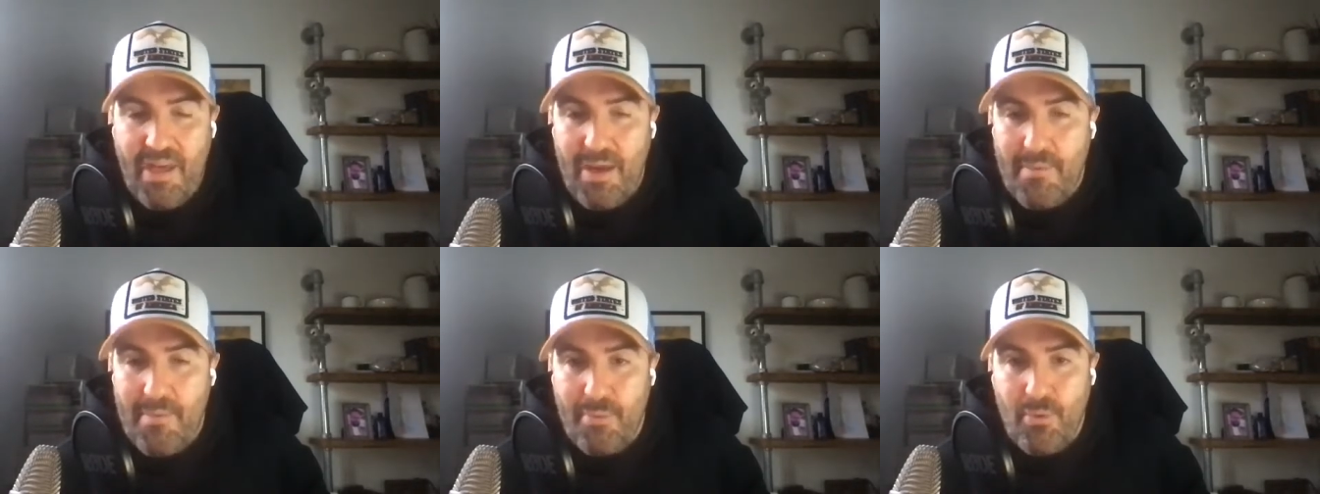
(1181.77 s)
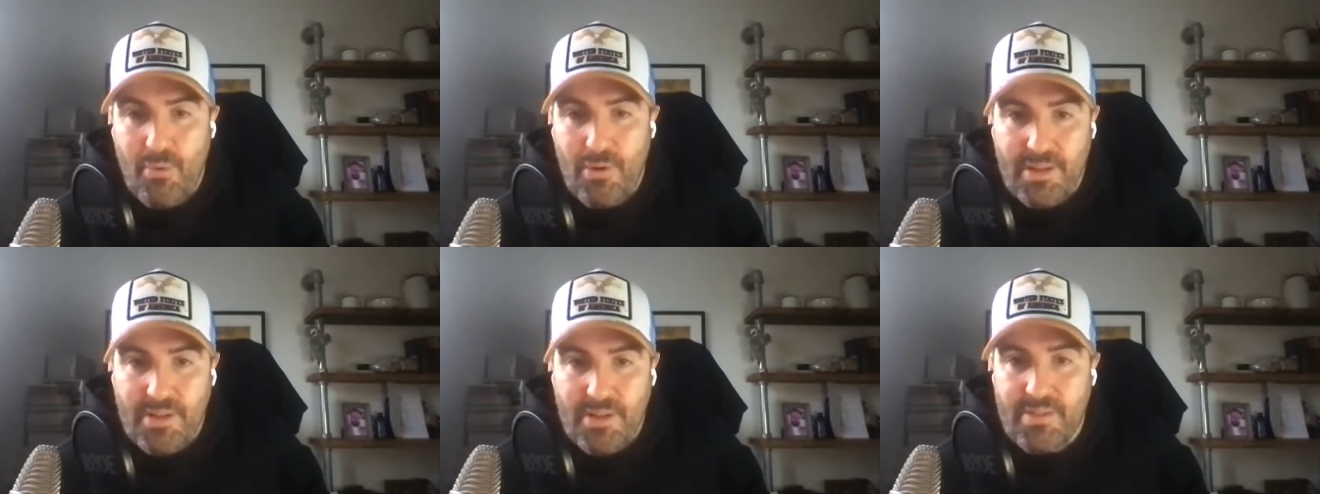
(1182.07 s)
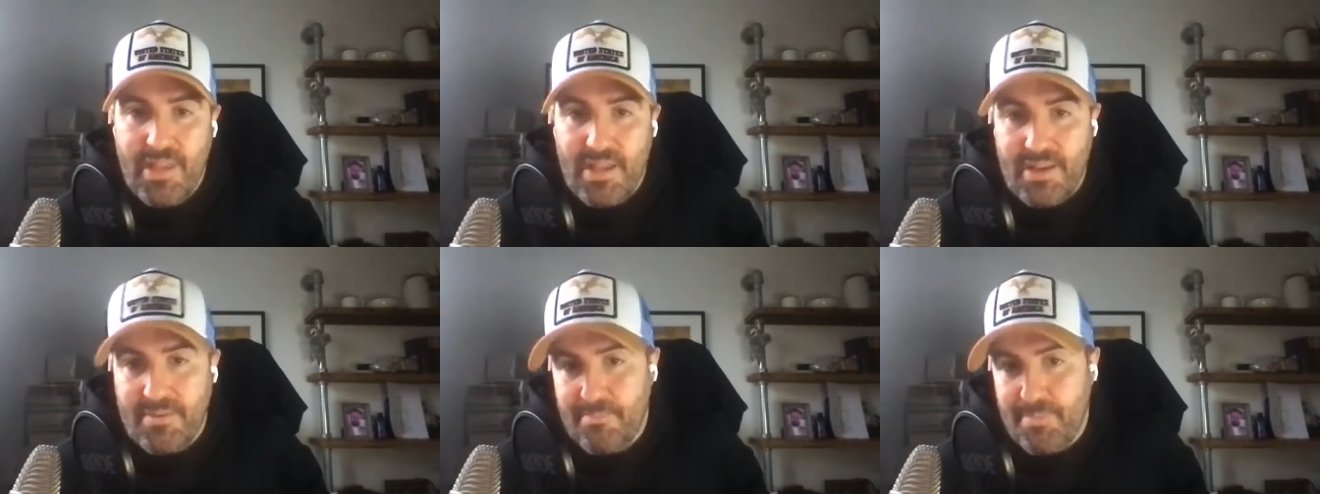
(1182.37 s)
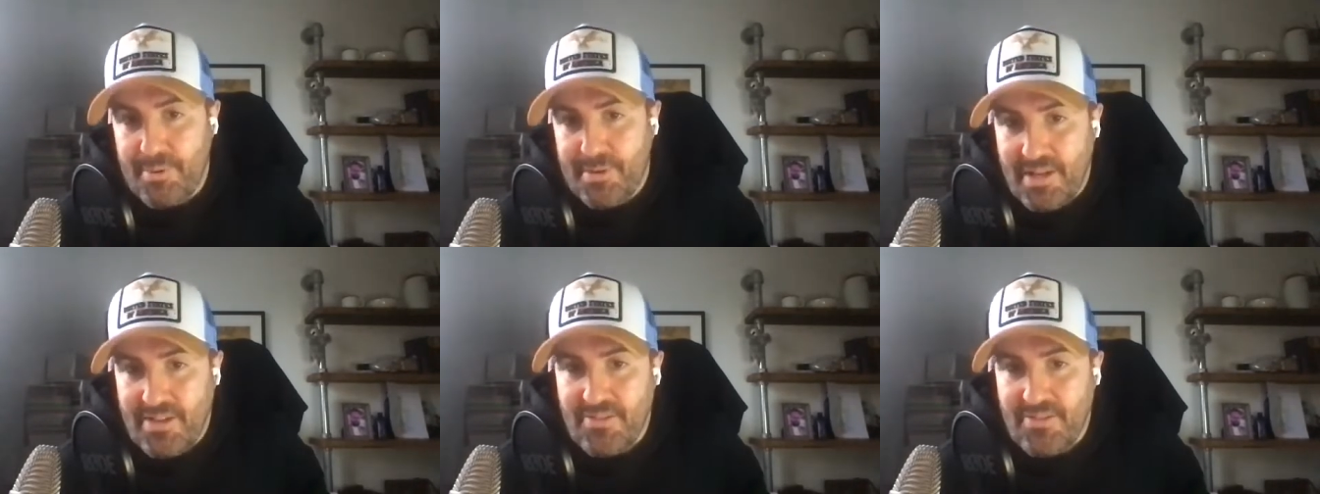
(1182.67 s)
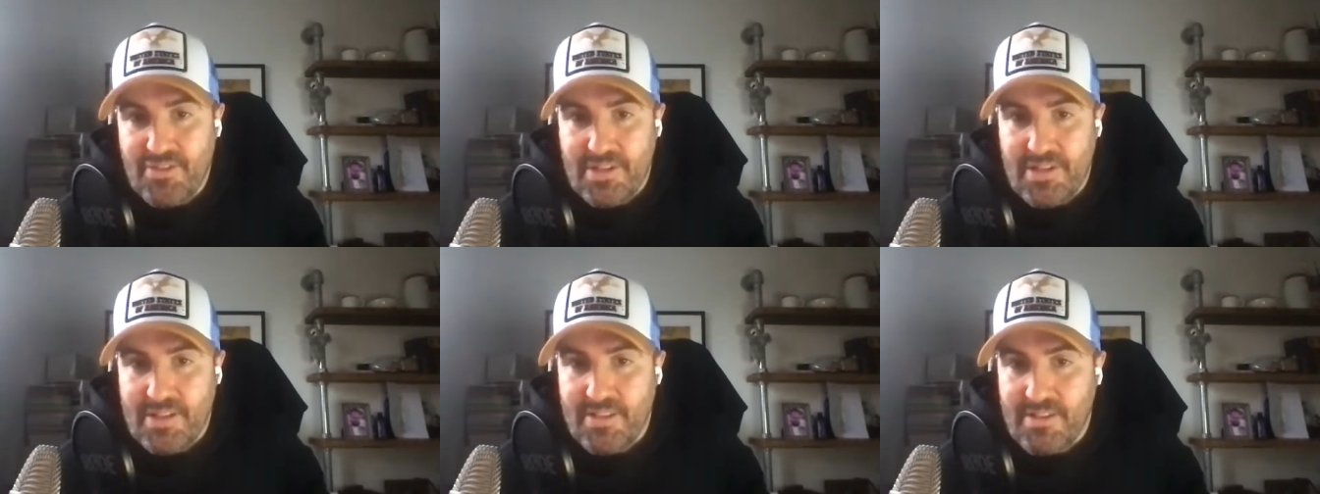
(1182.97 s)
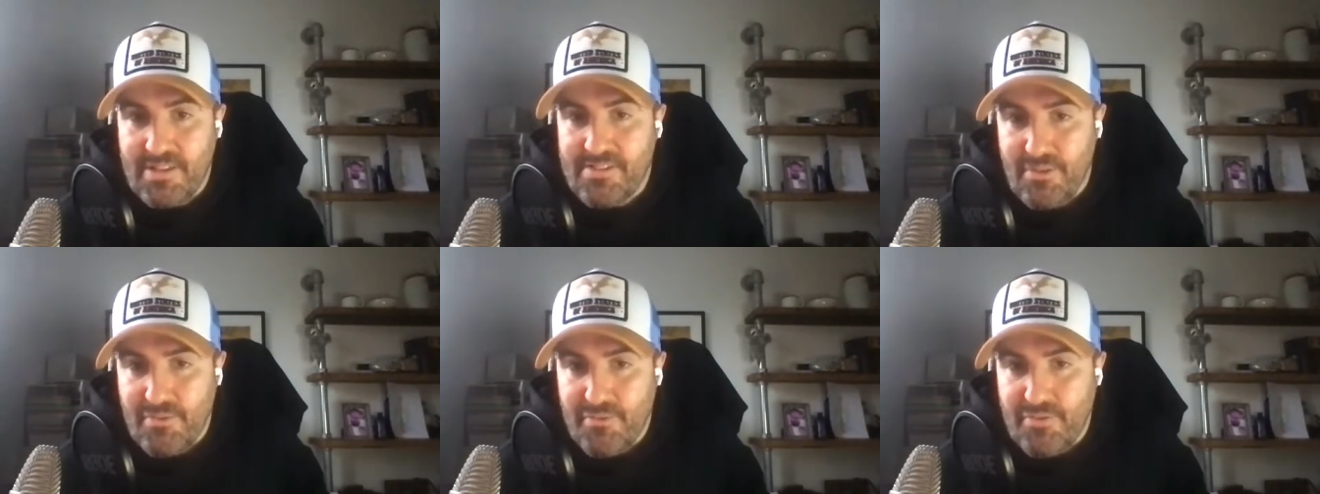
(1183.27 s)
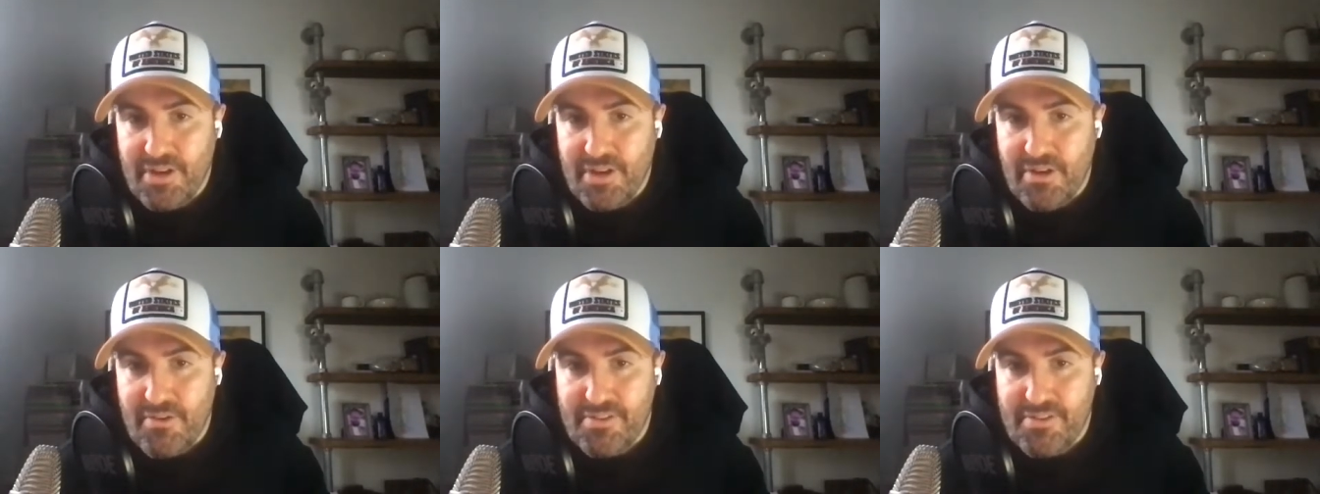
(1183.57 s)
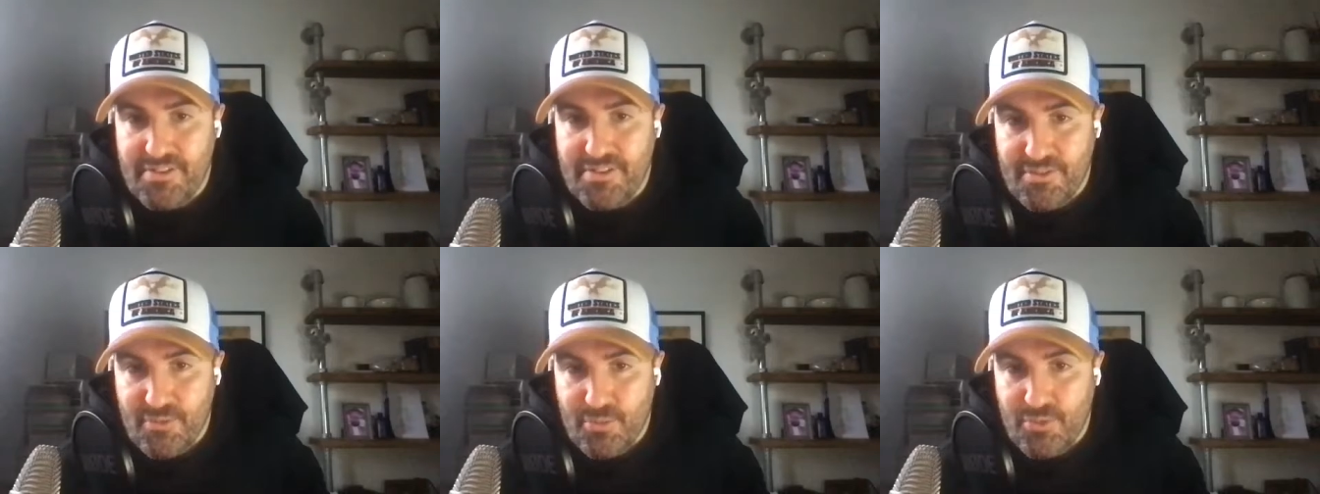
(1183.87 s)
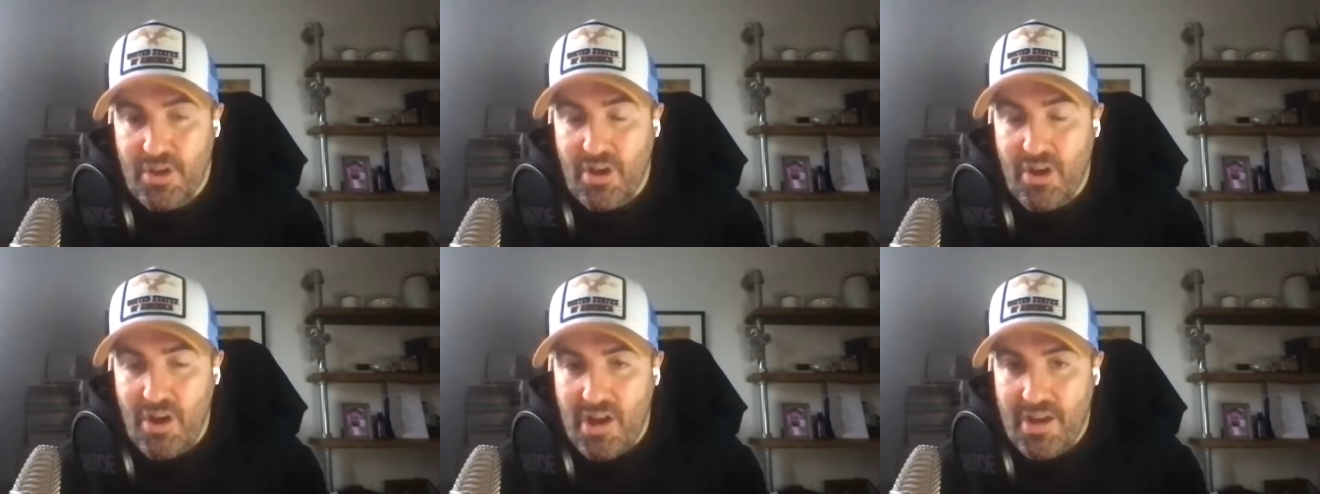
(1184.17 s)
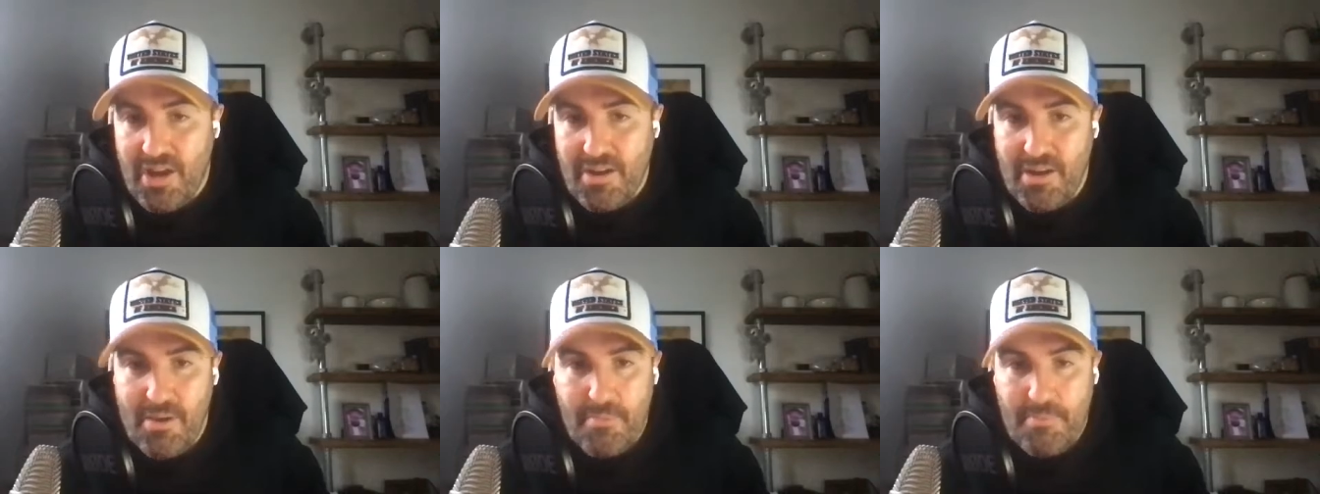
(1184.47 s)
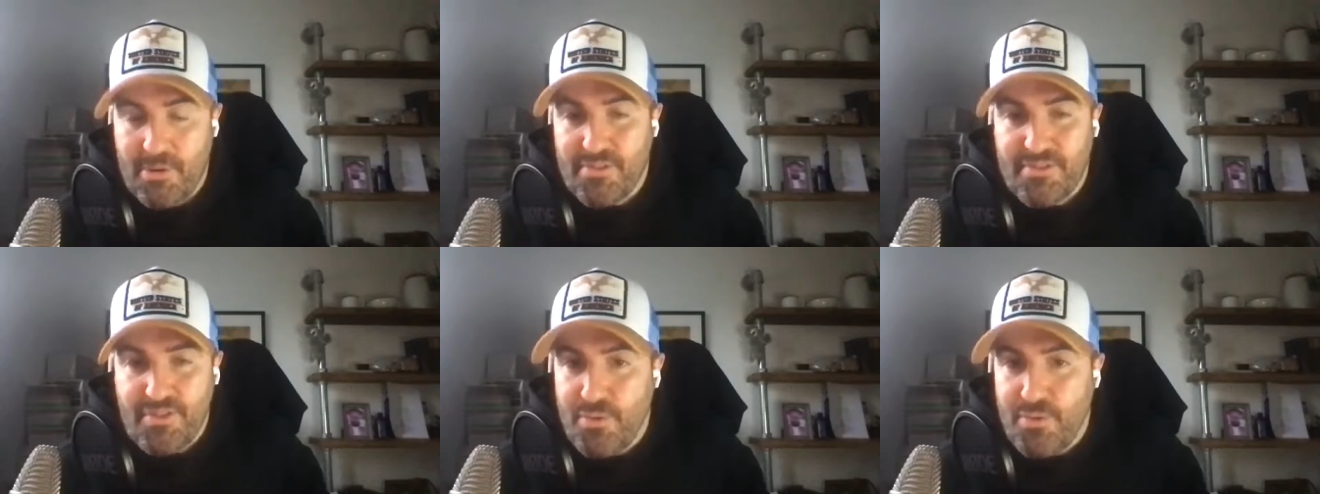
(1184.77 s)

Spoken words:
At that point, then potentially these sovereign currencies will die